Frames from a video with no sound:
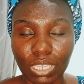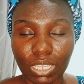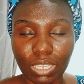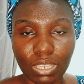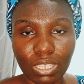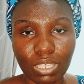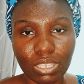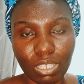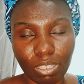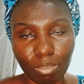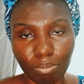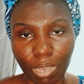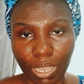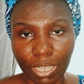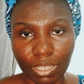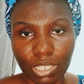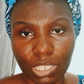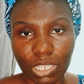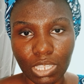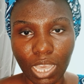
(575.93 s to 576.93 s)
this in
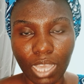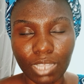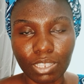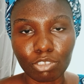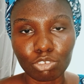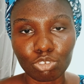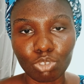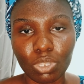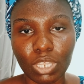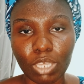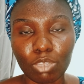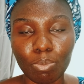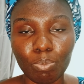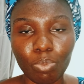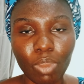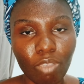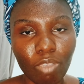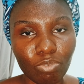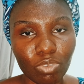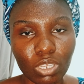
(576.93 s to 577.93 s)
mind and ensure that you
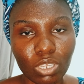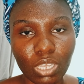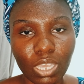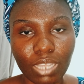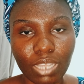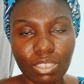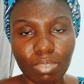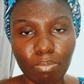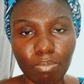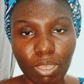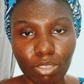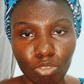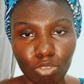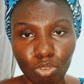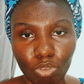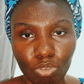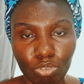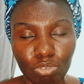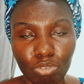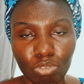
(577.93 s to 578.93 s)
prayerfully get
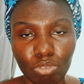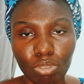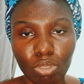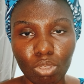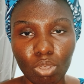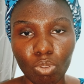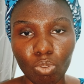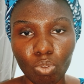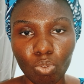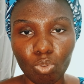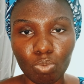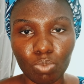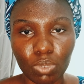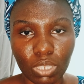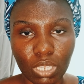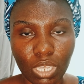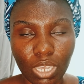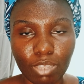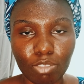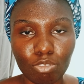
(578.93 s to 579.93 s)
mentors who will be
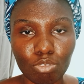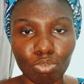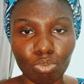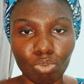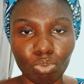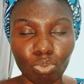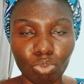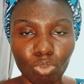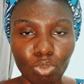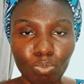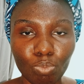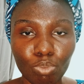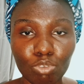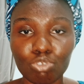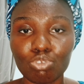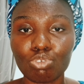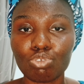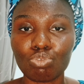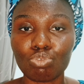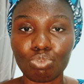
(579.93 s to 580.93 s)
there to put
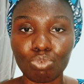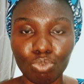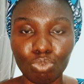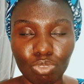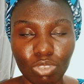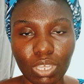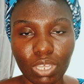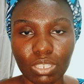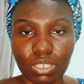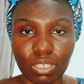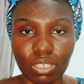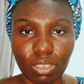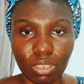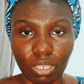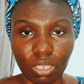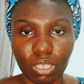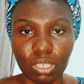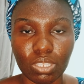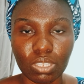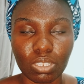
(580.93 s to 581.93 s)
you through certain
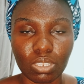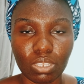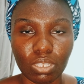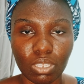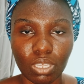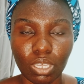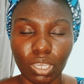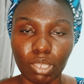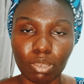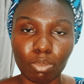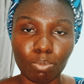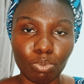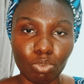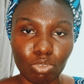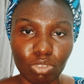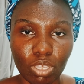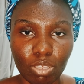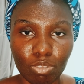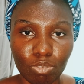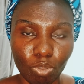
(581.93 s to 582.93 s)
things in the
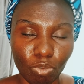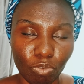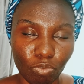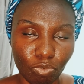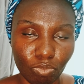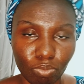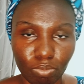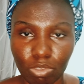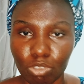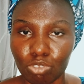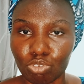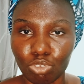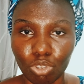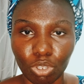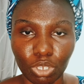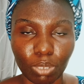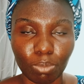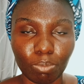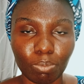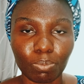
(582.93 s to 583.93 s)
process of this journey.
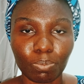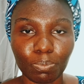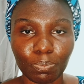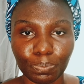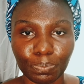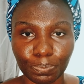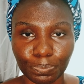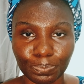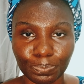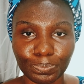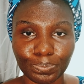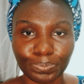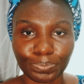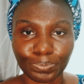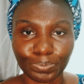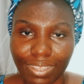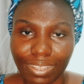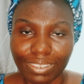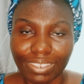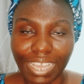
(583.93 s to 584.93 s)

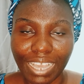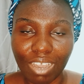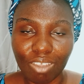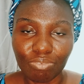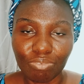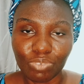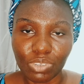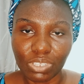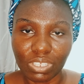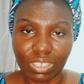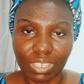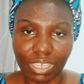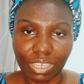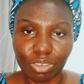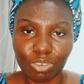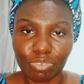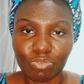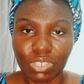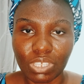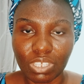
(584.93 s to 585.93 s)
Now, for the sake
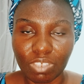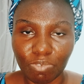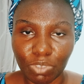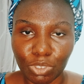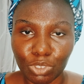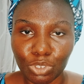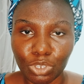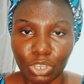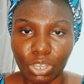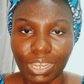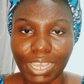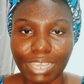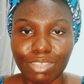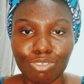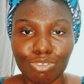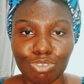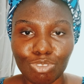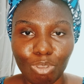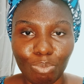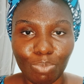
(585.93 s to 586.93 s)
of this video, I'd like to
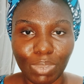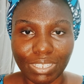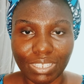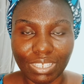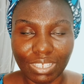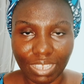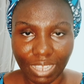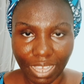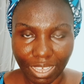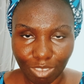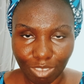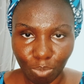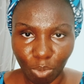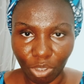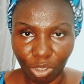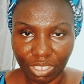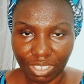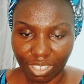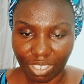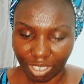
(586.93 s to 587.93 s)
stop at this last
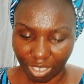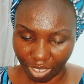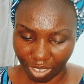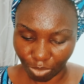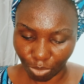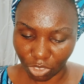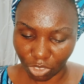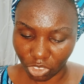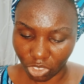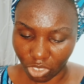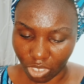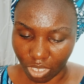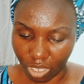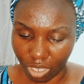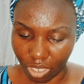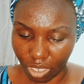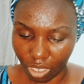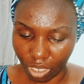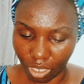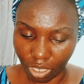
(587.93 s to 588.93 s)
point, which
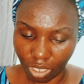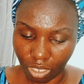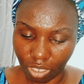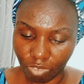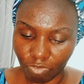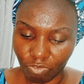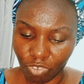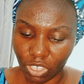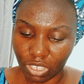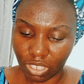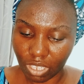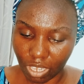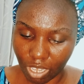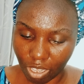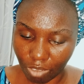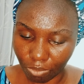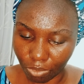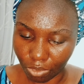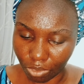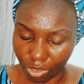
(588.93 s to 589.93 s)
is in verse
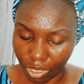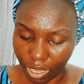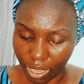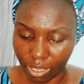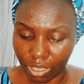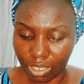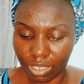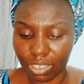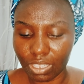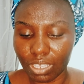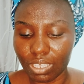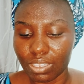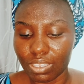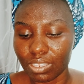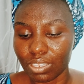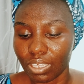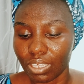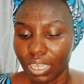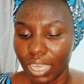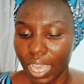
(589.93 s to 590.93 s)
11. And it
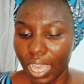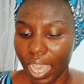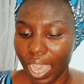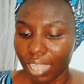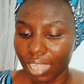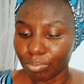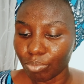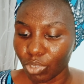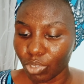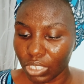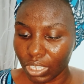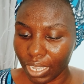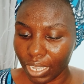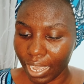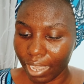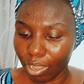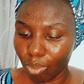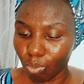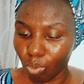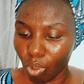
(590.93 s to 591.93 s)
says, "And
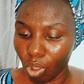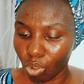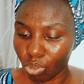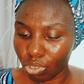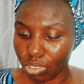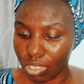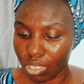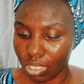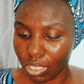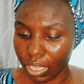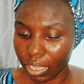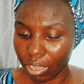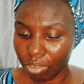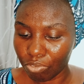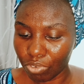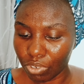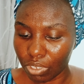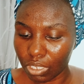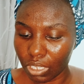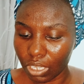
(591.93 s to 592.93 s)
Mordecai walked
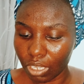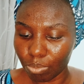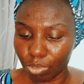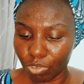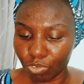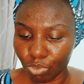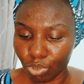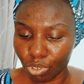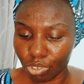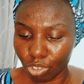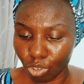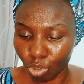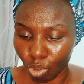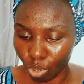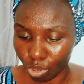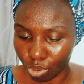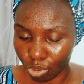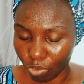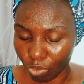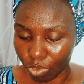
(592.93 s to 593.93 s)
every day before the
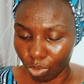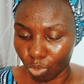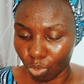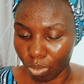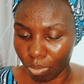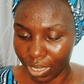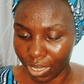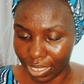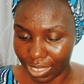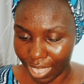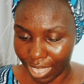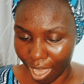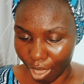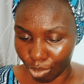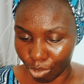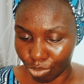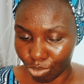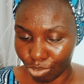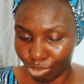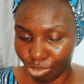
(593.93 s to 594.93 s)
court of the women's
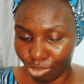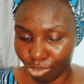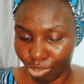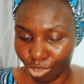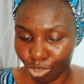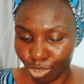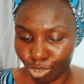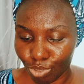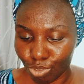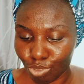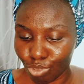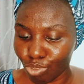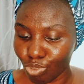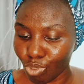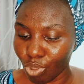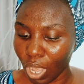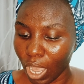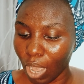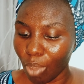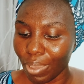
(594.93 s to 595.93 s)
house to
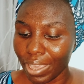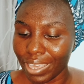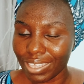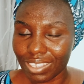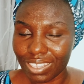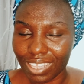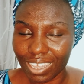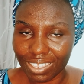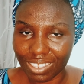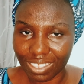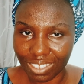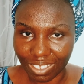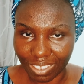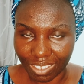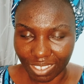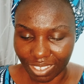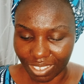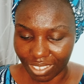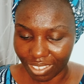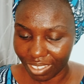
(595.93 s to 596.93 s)
know how Esther did
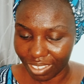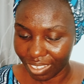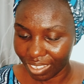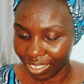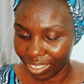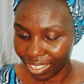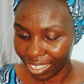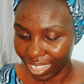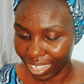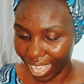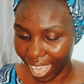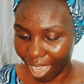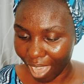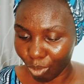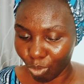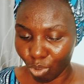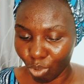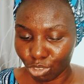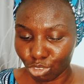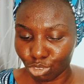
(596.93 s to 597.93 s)

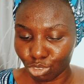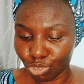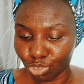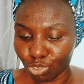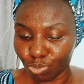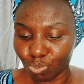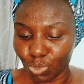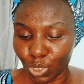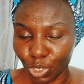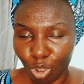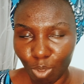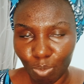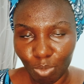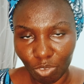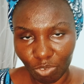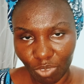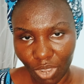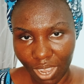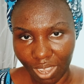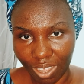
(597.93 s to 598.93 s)
and what should become of
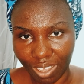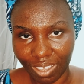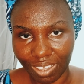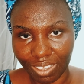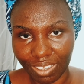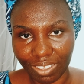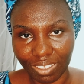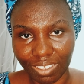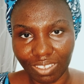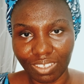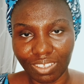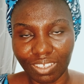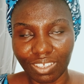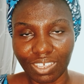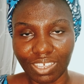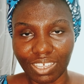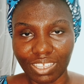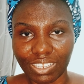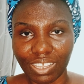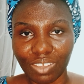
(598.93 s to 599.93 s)
her."
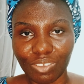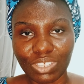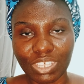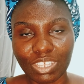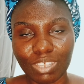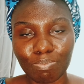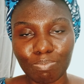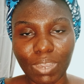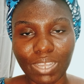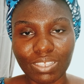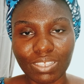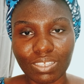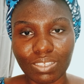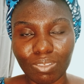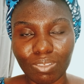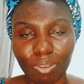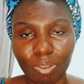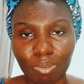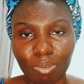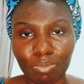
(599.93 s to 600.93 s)
Now, this part is
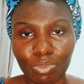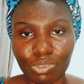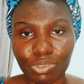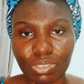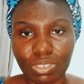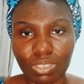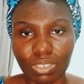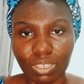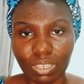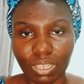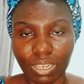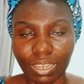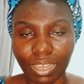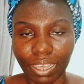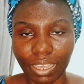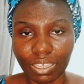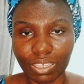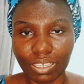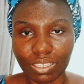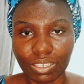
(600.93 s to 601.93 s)
almost
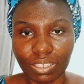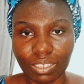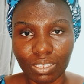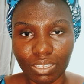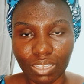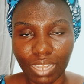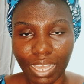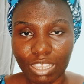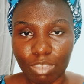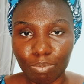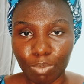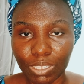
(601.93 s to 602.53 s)
like the last